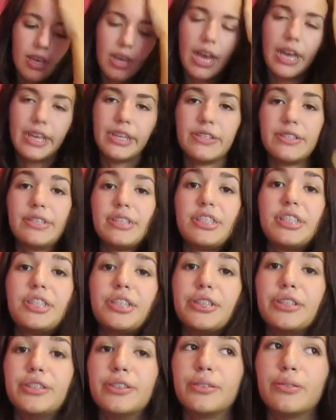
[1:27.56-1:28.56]
I use these
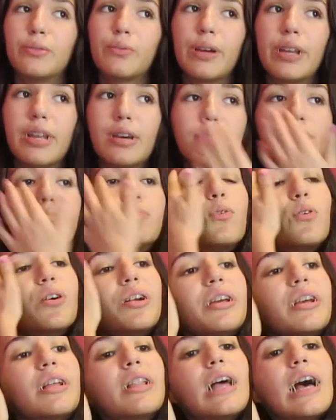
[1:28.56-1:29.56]
two when I'm
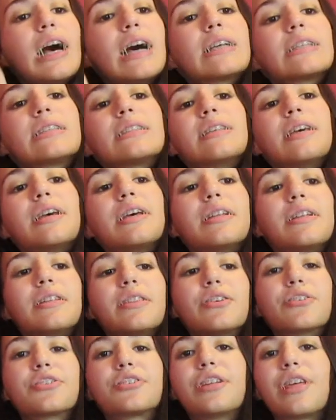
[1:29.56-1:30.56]
bored in class, and
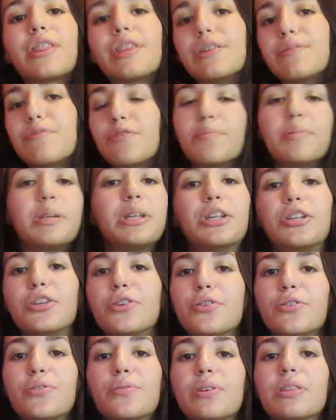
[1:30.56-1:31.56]
there's nothing for me to
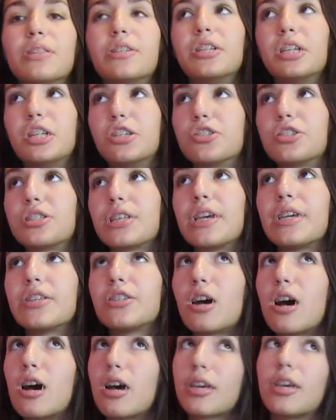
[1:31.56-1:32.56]
do, and the teacher's like
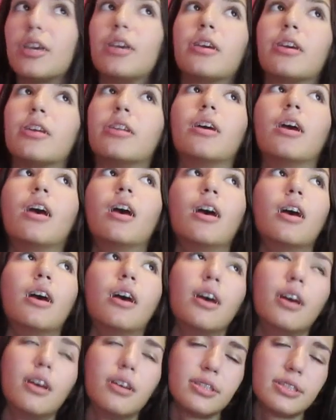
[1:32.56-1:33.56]
talking, and
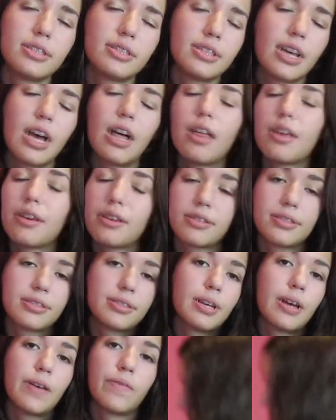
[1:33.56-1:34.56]
telling us
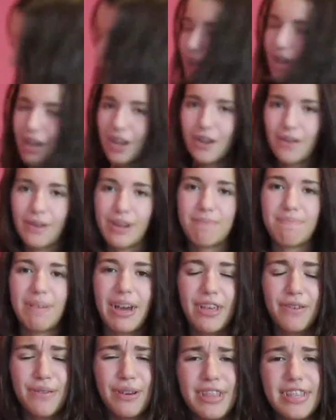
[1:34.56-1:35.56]
stuff. Oh, and
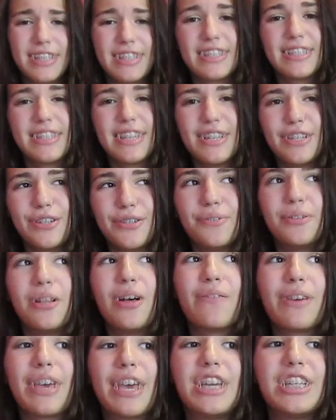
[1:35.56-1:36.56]
by the way, this is a new
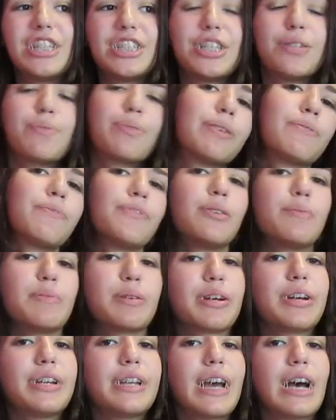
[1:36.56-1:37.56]
location where I'm filming
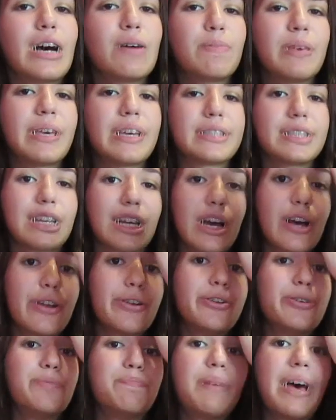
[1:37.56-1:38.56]
right now because I got a
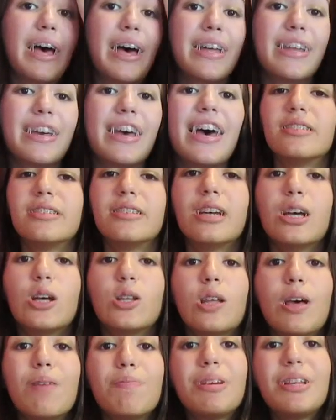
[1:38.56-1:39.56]
new bed.
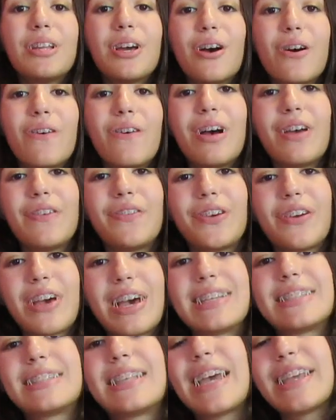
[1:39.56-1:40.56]
Let me know if you
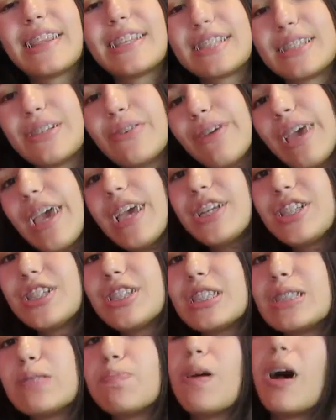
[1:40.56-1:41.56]
guys like this
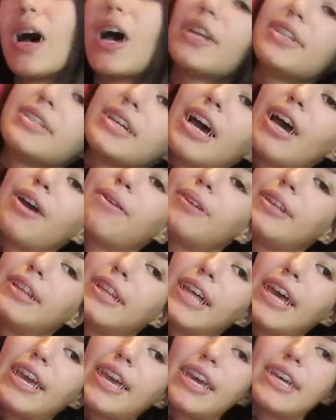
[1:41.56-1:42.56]
location spot. I really
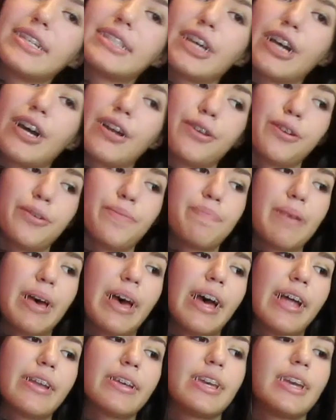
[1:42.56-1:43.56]
like it because I got a new
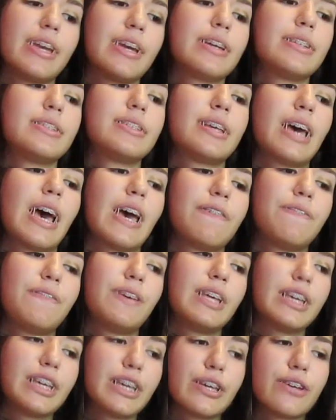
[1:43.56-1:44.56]
bed and I
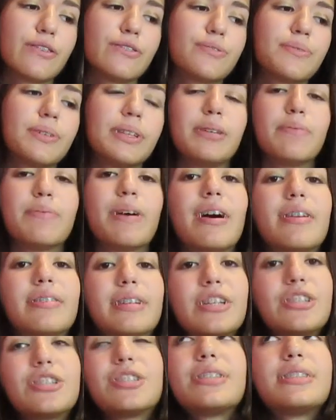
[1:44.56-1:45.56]
feel like it goes really well,
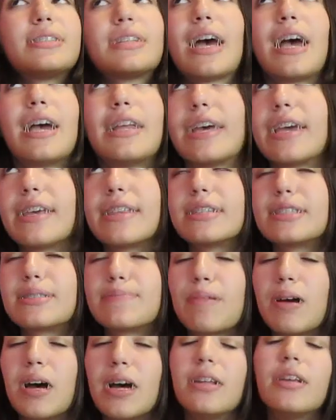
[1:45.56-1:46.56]
and I like this
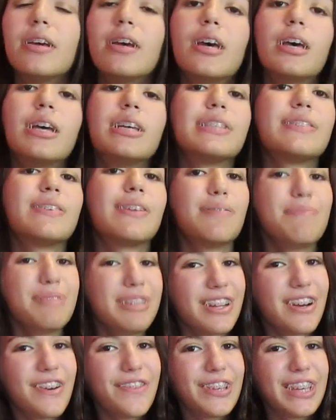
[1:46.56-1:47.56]
spot. So let me
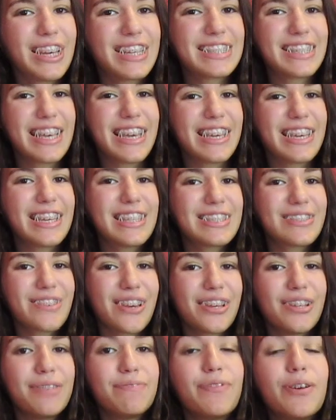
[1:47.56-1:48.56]
know if you guys like it so I
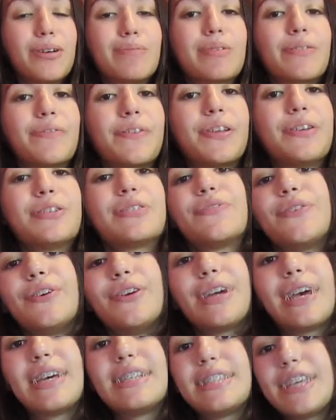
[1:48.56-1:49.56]
can film more videos for
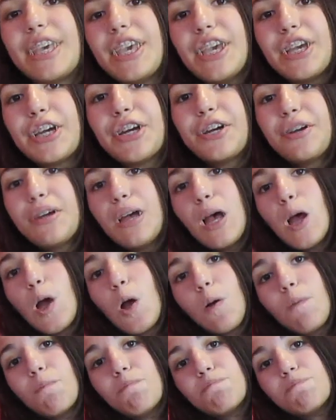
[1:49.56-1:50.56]
you guys here.
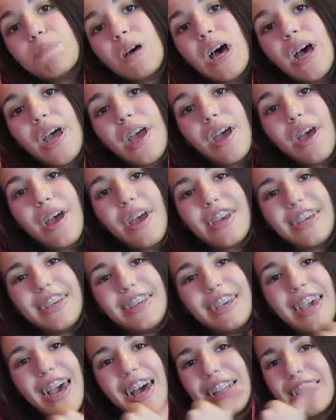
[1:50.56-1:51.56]
But
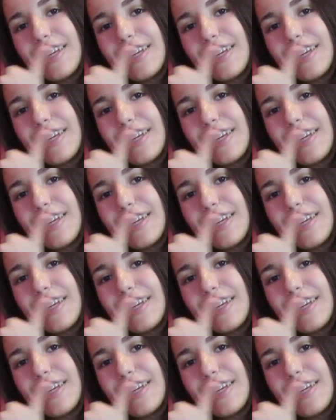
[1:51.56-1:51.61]
yeah,